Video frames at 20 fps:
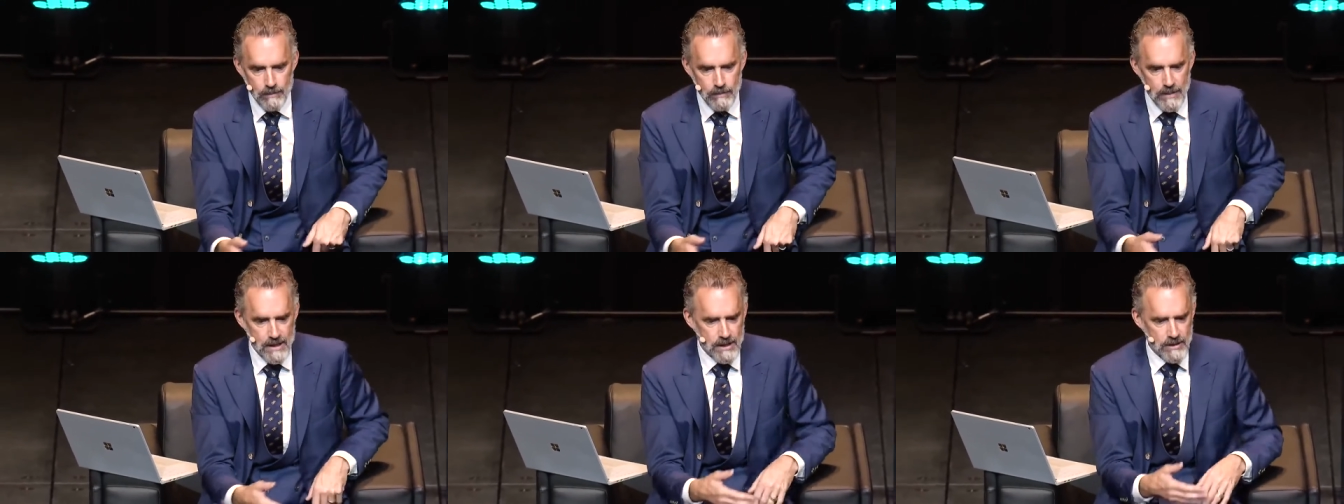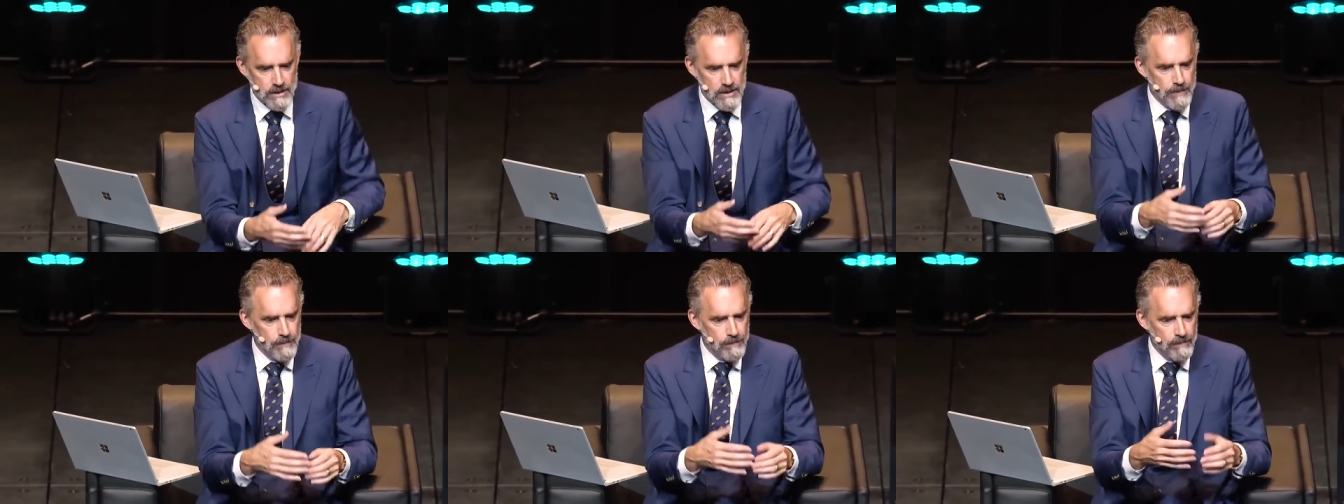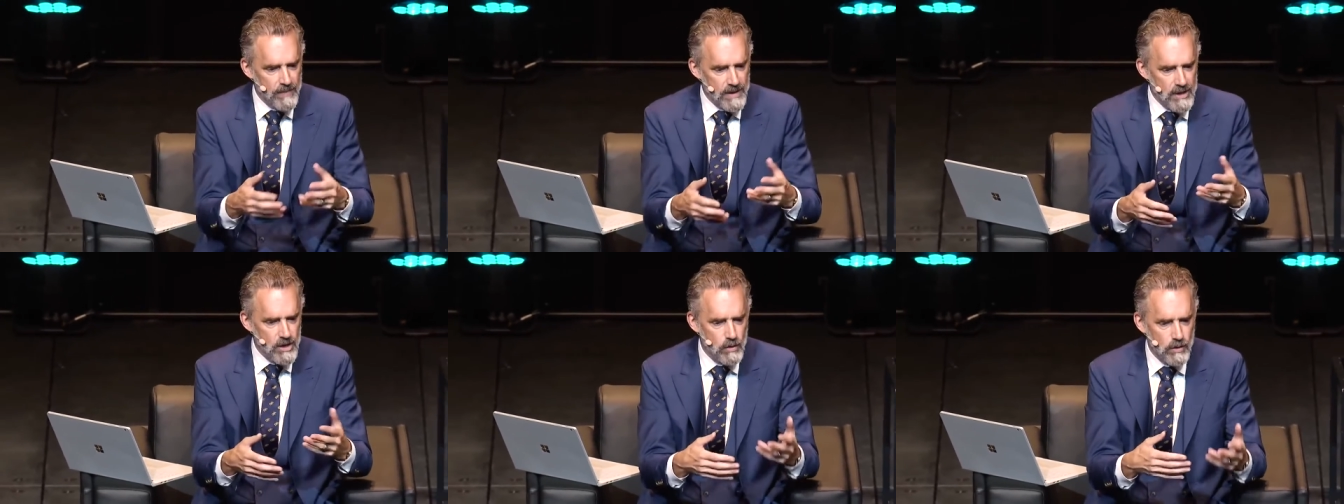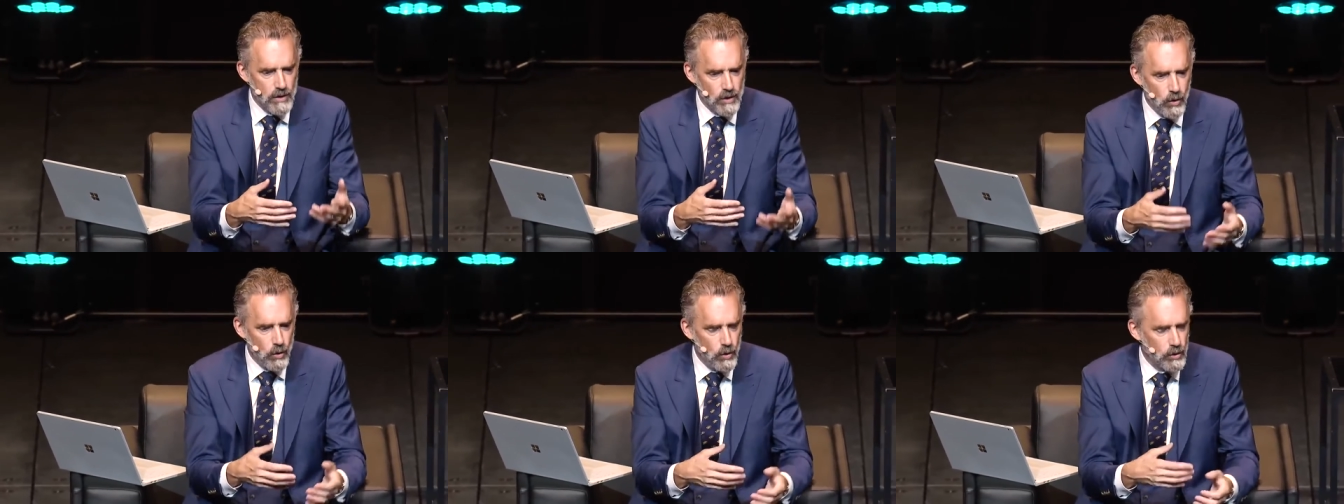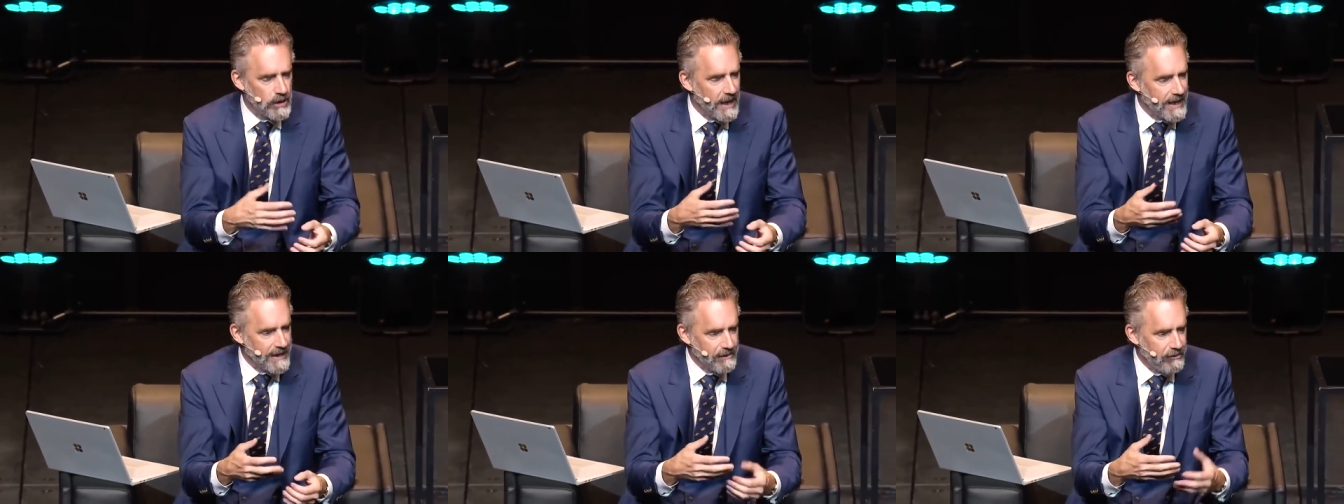because you can
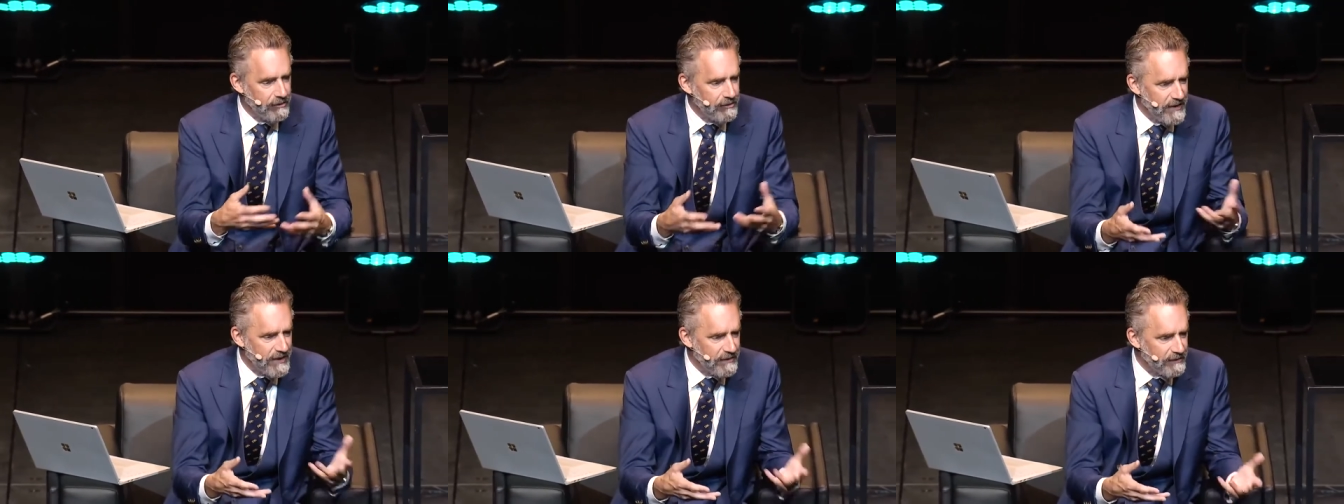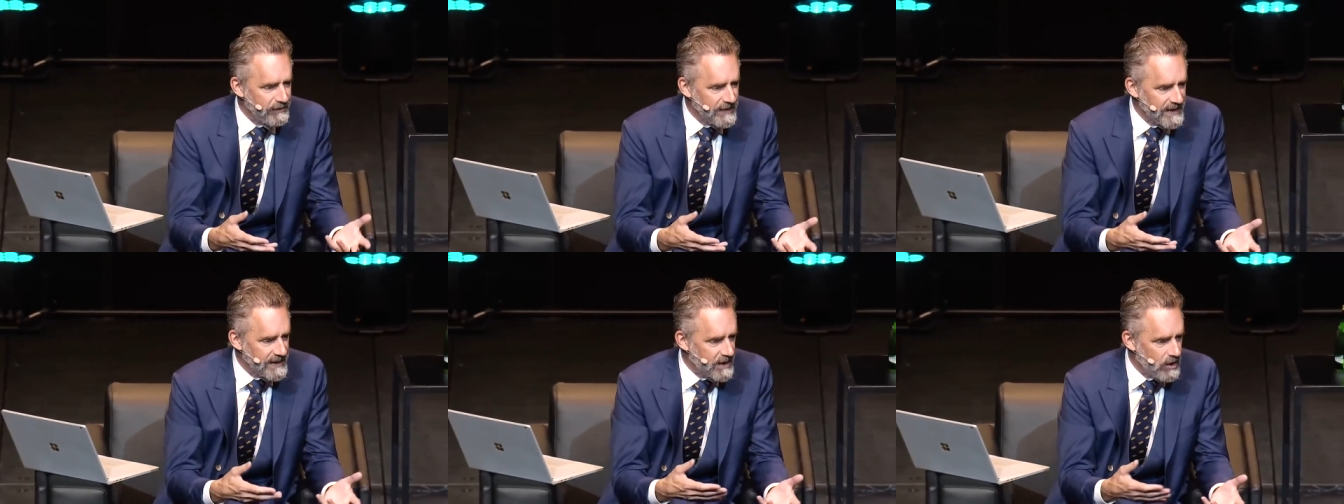hold like fifty